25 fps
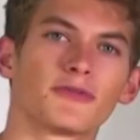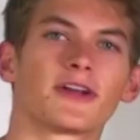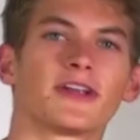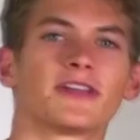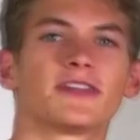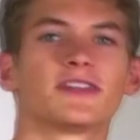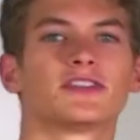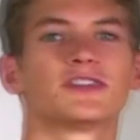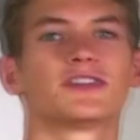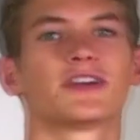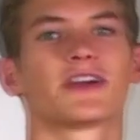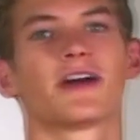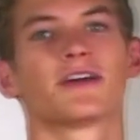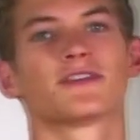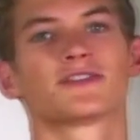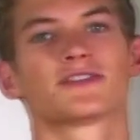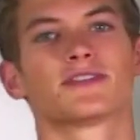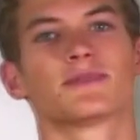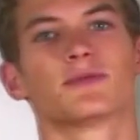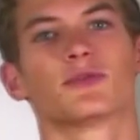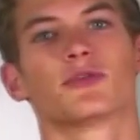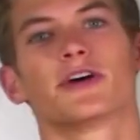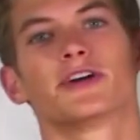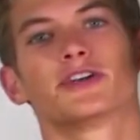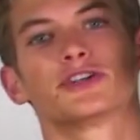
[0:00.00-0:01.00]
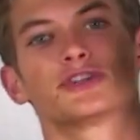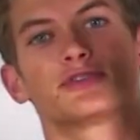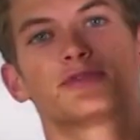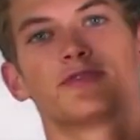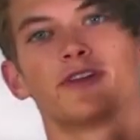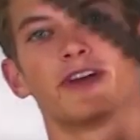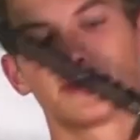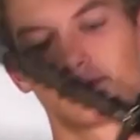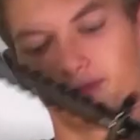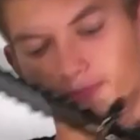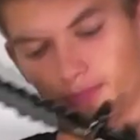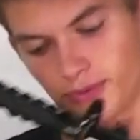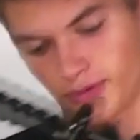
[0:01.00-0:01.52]
forget to check out
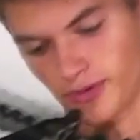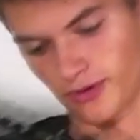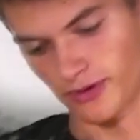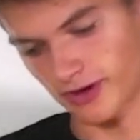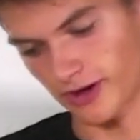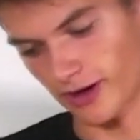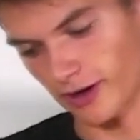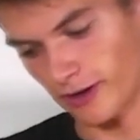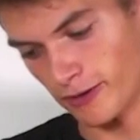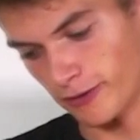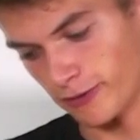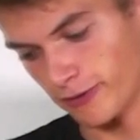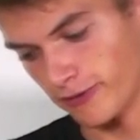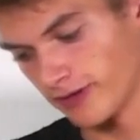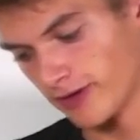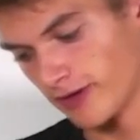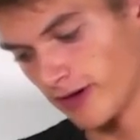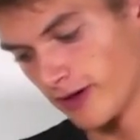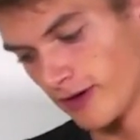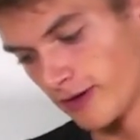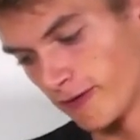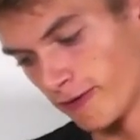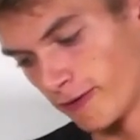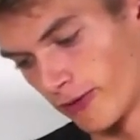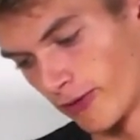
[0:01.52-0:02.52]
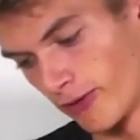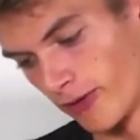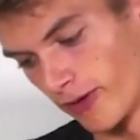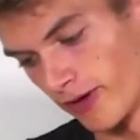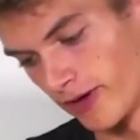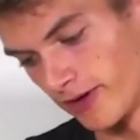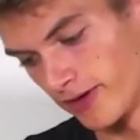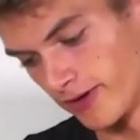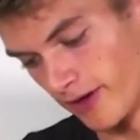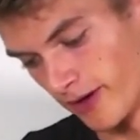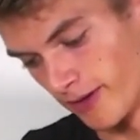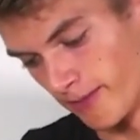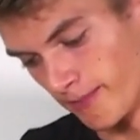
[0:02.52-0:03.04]
SamuraiSchwert.Kaufen for
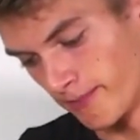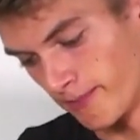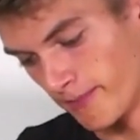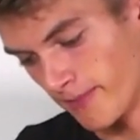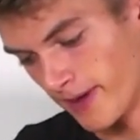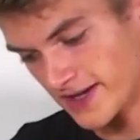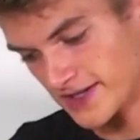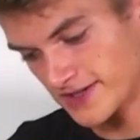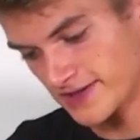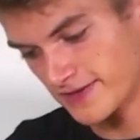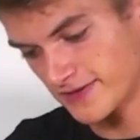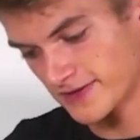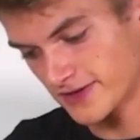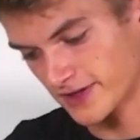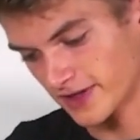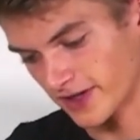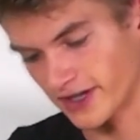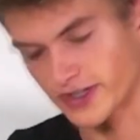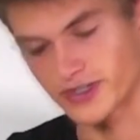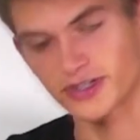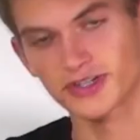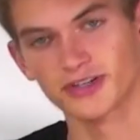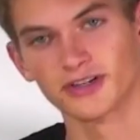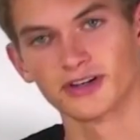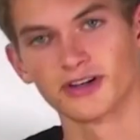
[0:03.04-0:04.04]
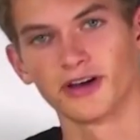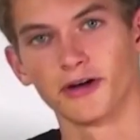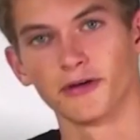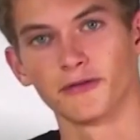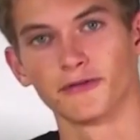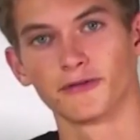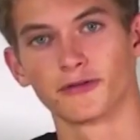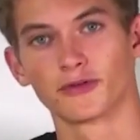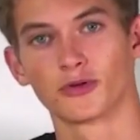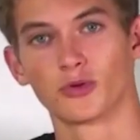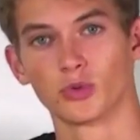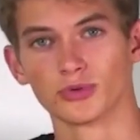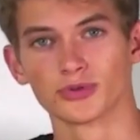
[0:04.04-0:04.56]
their massive selection
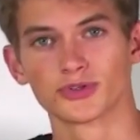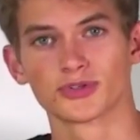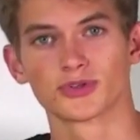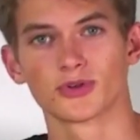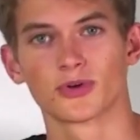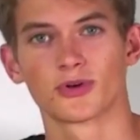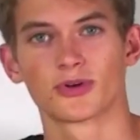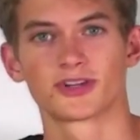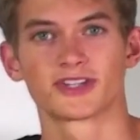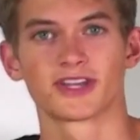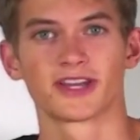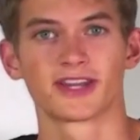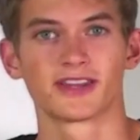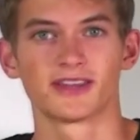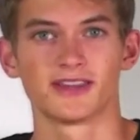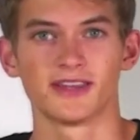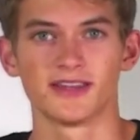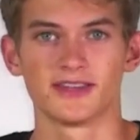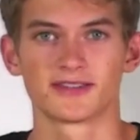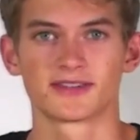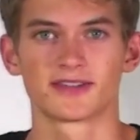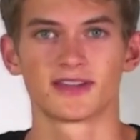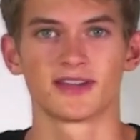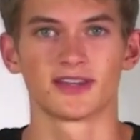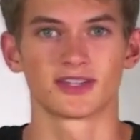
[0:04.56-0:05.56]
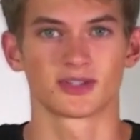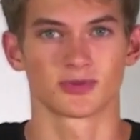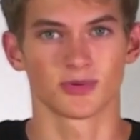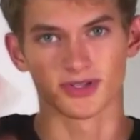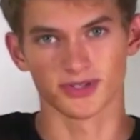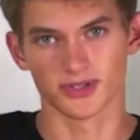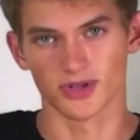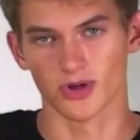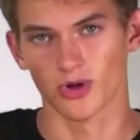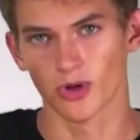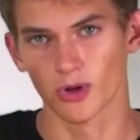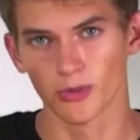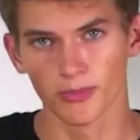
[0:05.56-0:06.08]
of cool swords like these, as well
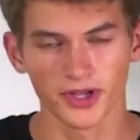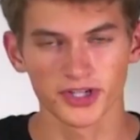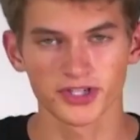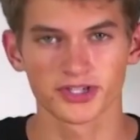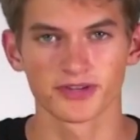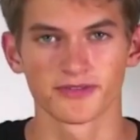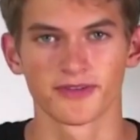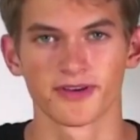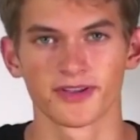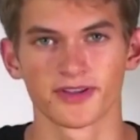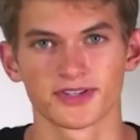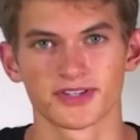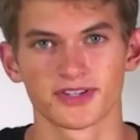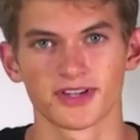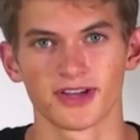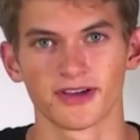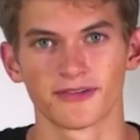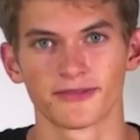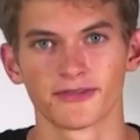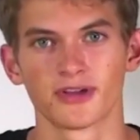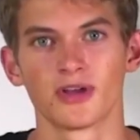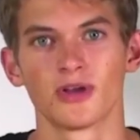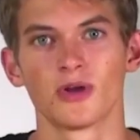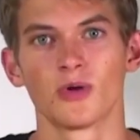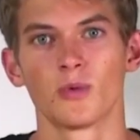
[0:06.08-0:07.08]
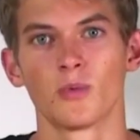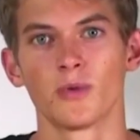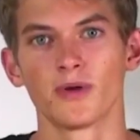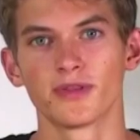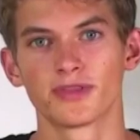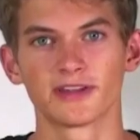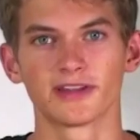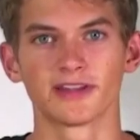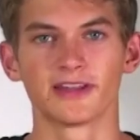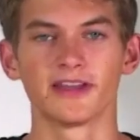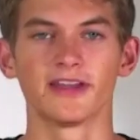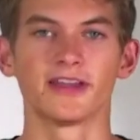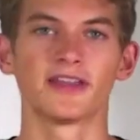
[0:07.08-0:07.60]
as a whole bunch of other stuff, with
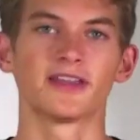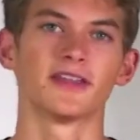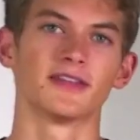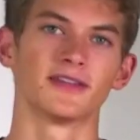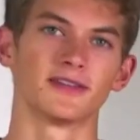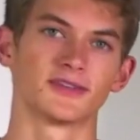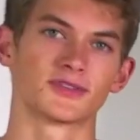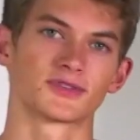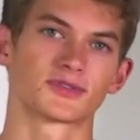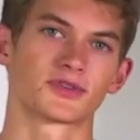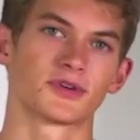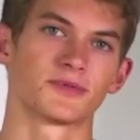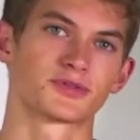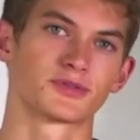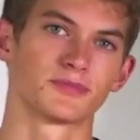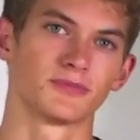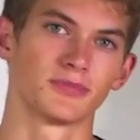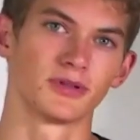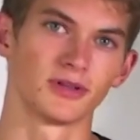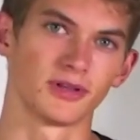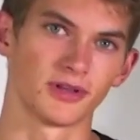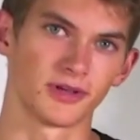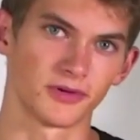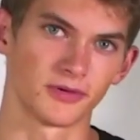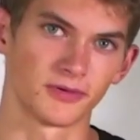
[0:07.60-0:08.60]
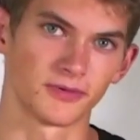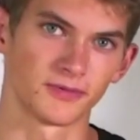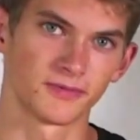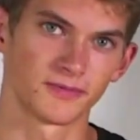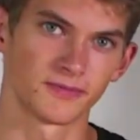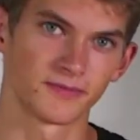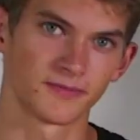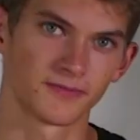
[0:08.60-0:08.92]
the link in the description below.